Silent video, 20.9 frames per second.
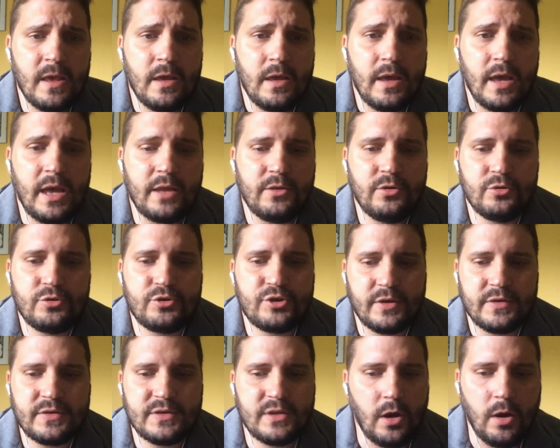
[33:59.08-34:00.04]
and you
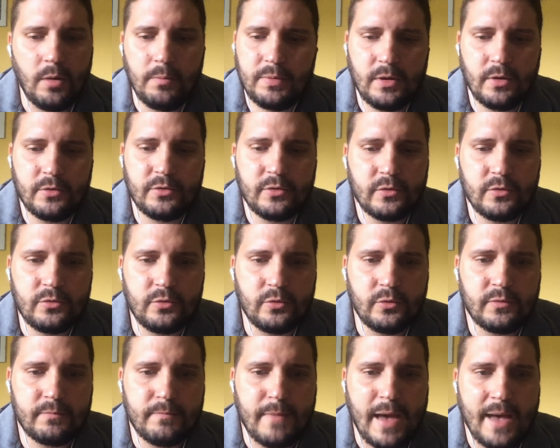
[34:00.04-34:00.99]
just upload
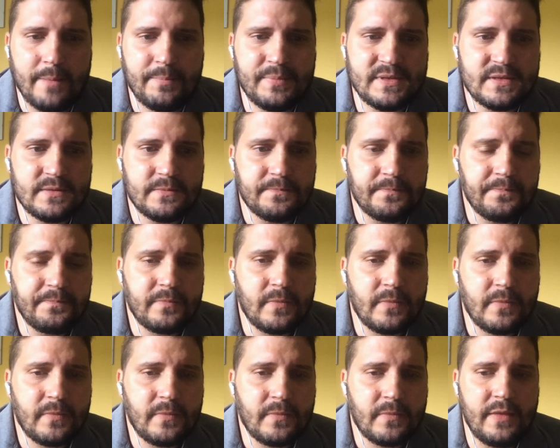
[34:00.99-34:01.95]
those maps,
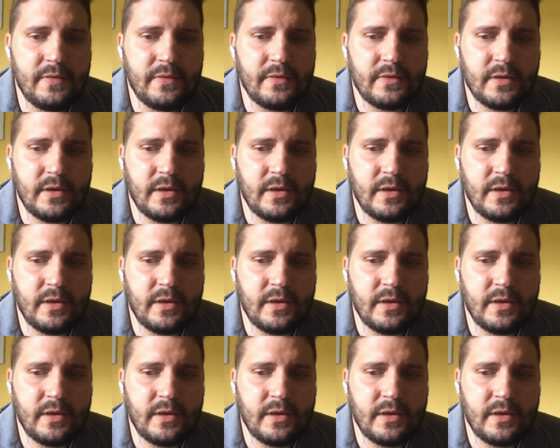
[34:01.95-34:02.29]
and